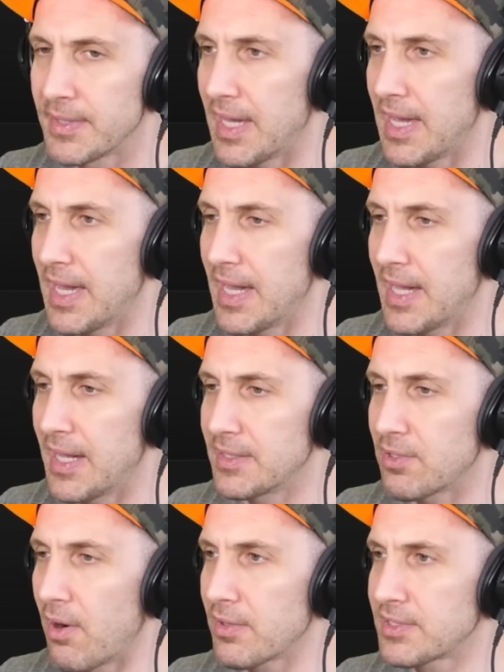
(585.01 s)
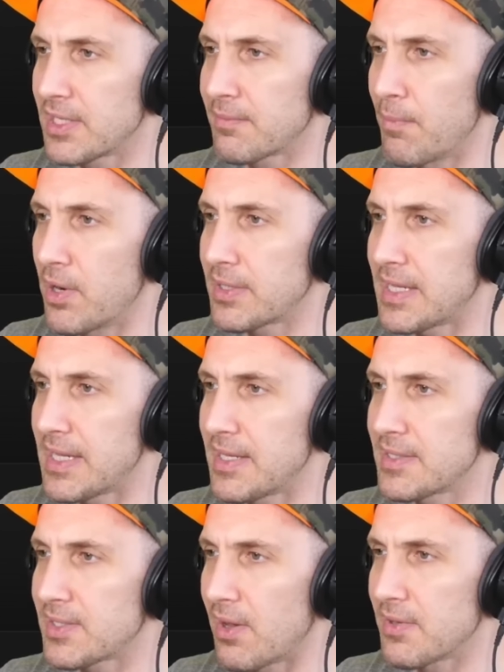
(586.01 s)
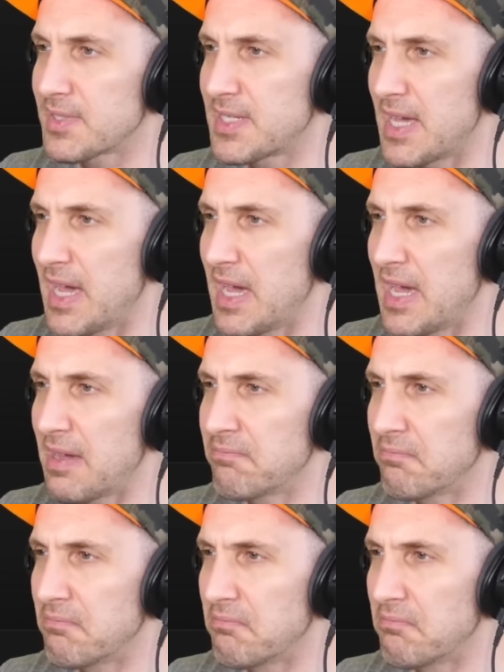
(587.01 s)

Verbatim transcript: And Arctic Monkeys, I'll say